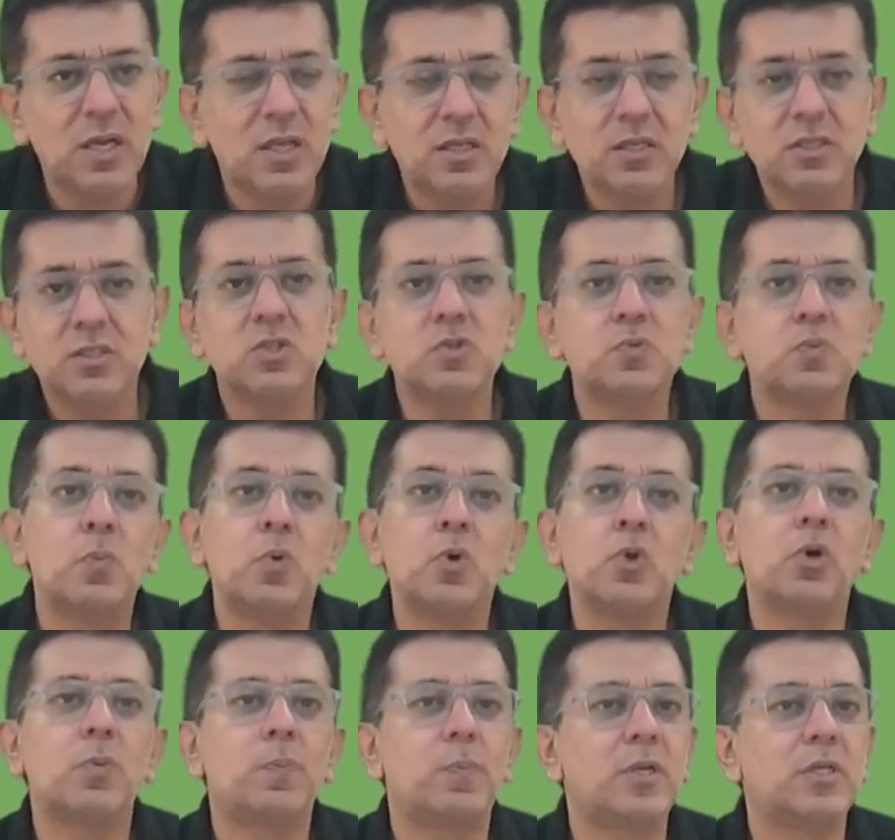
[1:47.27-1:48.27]
this is
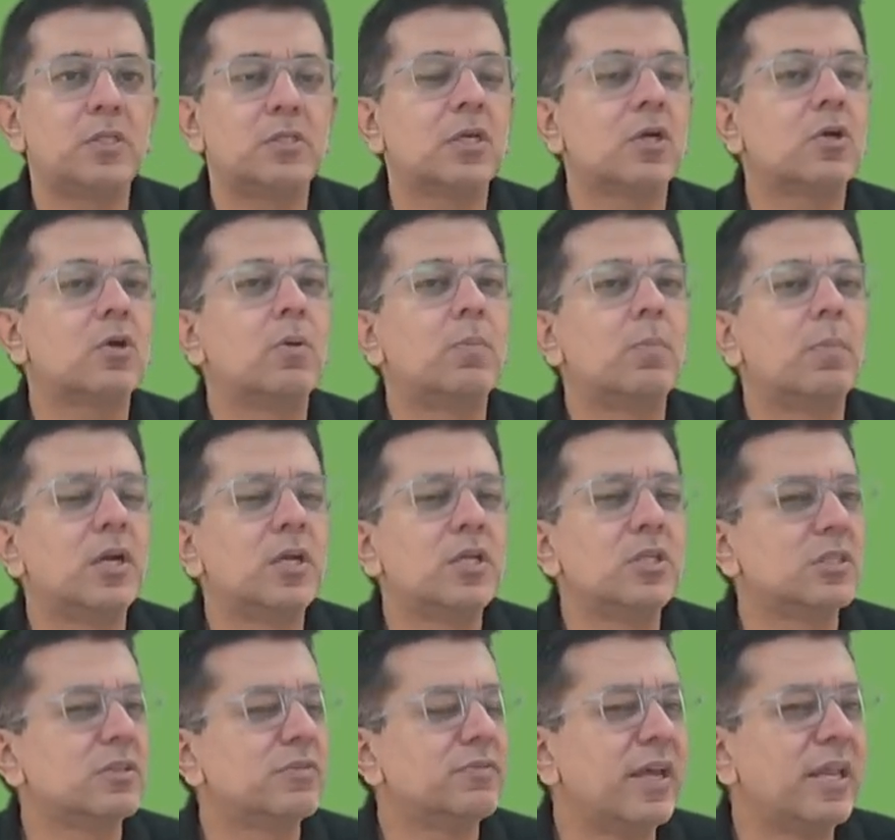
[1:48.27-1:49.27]
monopolistic competition,